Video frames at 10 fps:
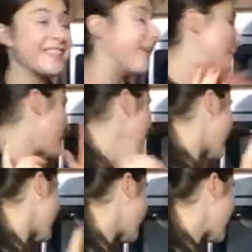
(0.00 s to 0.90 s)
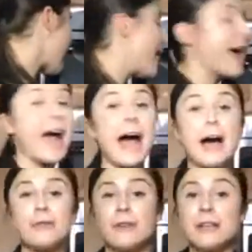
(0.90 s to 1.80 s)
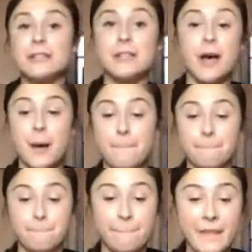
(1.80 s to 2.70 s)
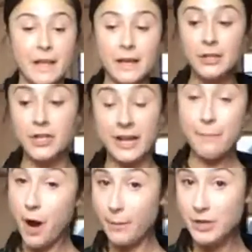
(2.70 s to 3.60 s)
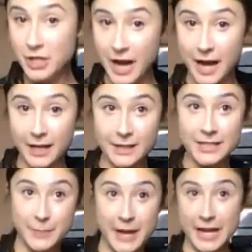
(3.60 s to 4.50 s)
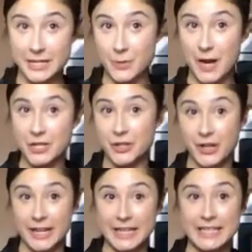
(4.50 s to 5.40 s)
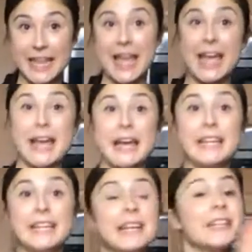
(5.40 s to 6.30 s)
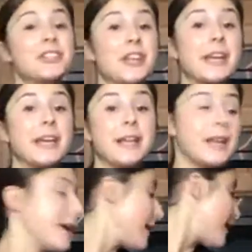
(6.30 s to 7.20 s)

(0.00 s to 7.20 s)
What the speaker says: So right now I have some chicken parmesan spaghetti squash ingredients and chicken